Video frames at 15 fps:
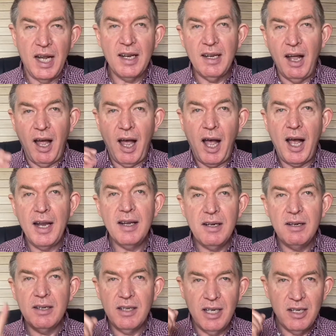on the
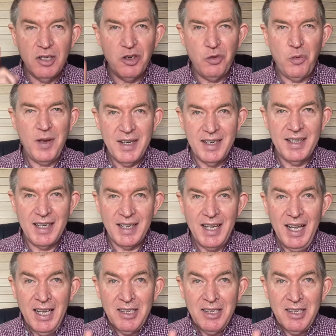120